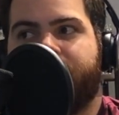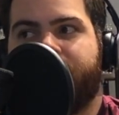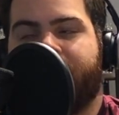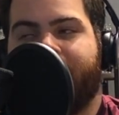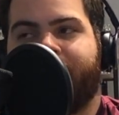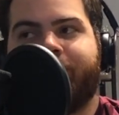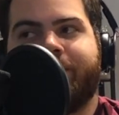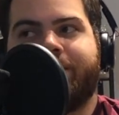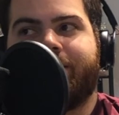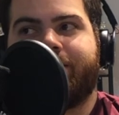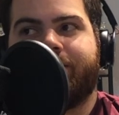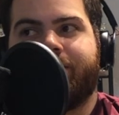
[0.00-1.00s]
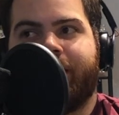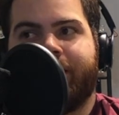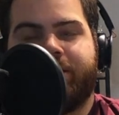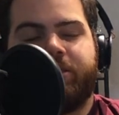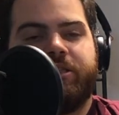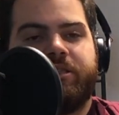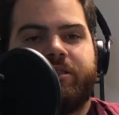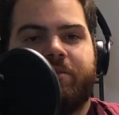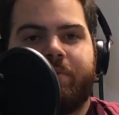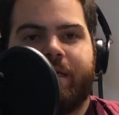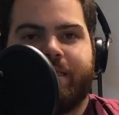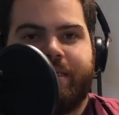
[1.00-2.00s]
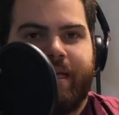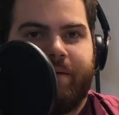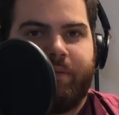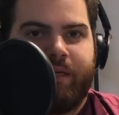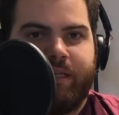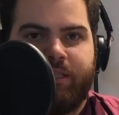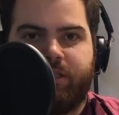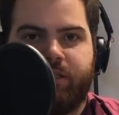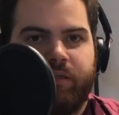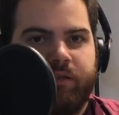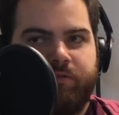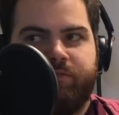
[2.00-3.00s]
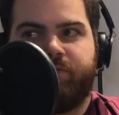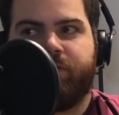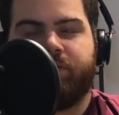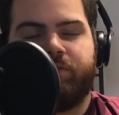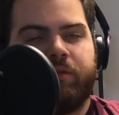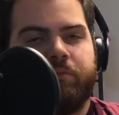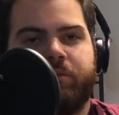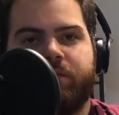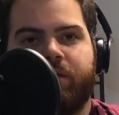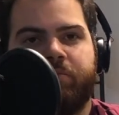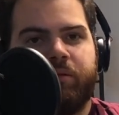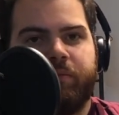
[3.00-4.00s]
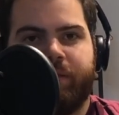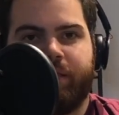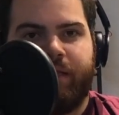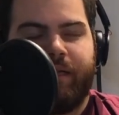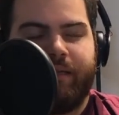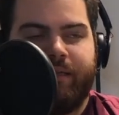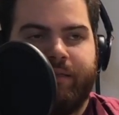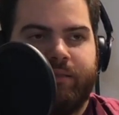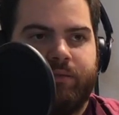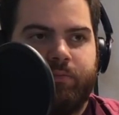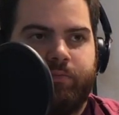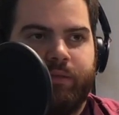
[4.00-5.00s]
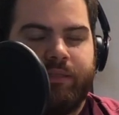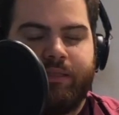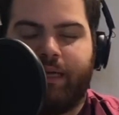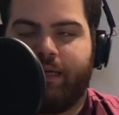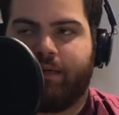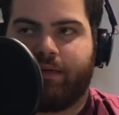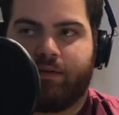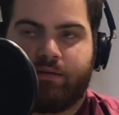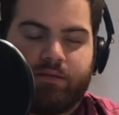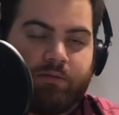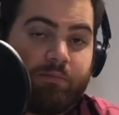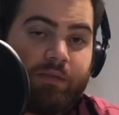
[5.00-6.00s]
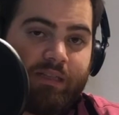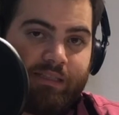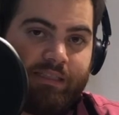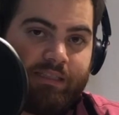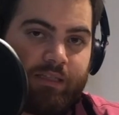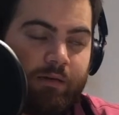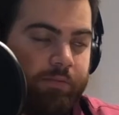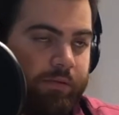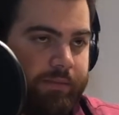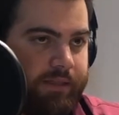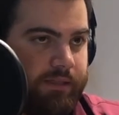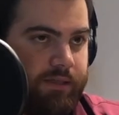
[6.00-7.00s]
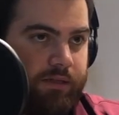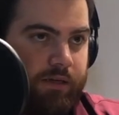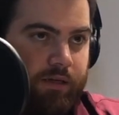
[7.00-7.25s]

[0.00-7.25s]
that's just some contamination of some supplement that he's been taking, some clean supplements.